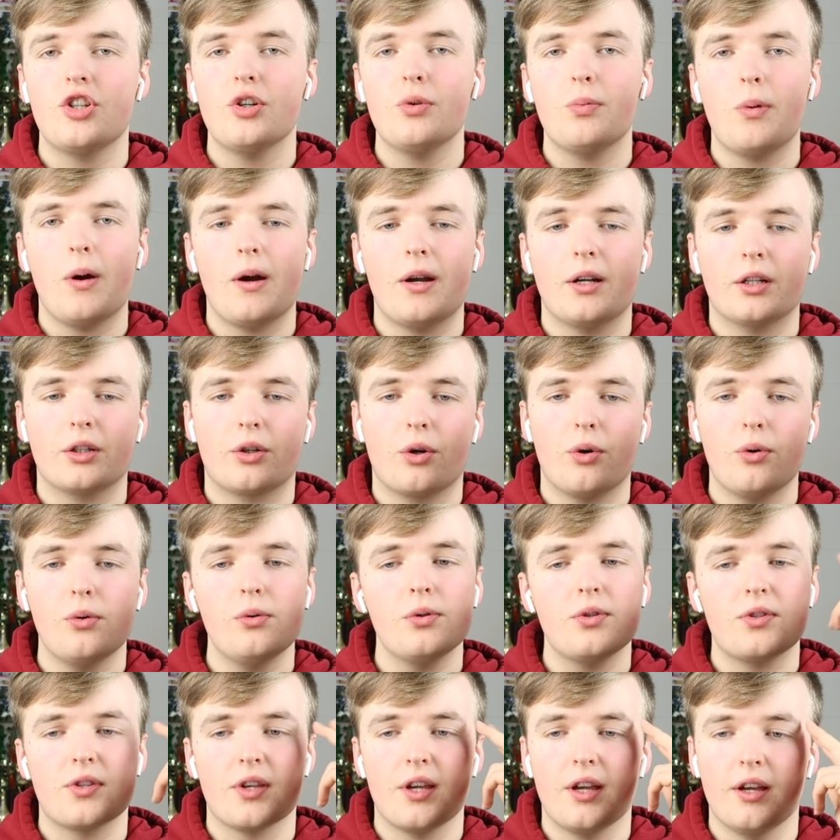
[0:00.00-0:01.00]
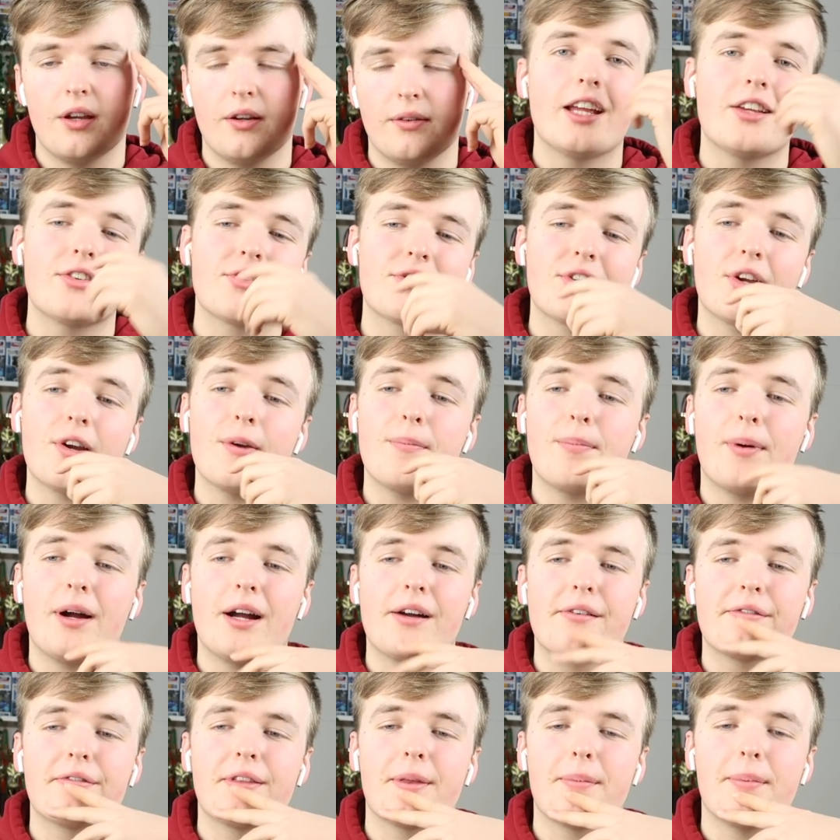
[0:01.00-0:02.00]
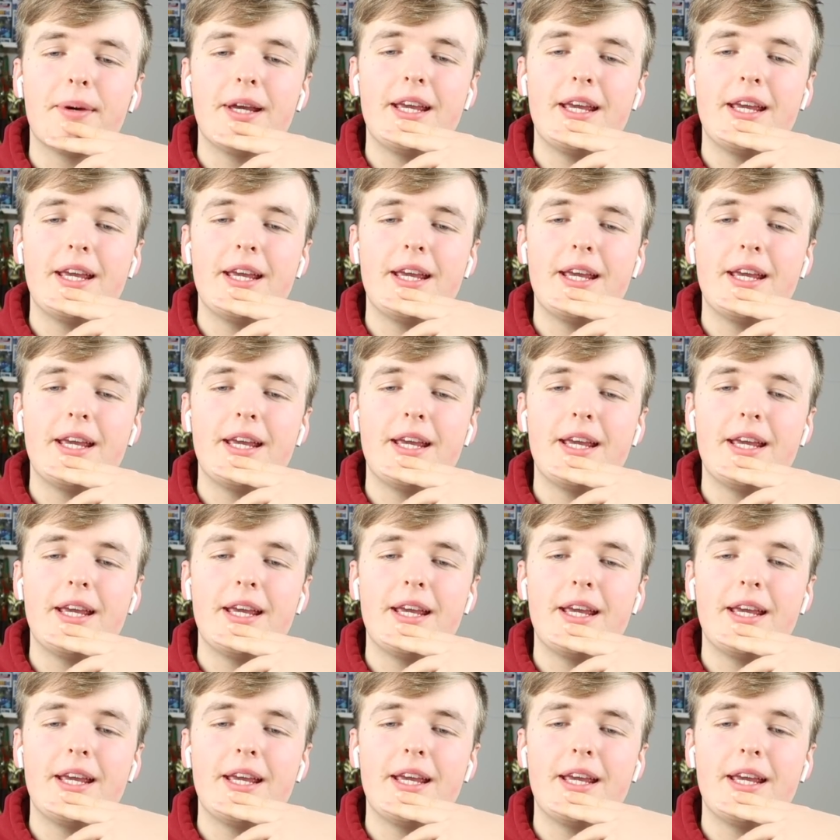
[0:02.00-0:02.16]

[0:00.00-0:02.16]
still wearing a corset. It's so bad for the